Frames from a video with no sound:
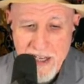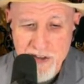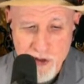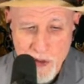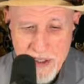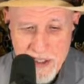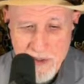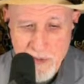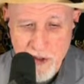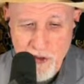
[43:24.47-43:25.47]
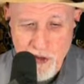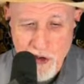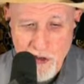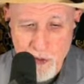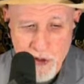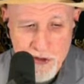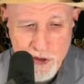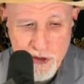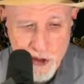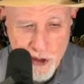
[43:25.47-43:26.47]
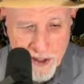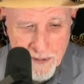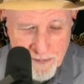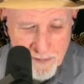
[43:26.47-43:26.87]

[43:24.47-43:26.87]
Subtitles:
and join in with the song's whistled hook.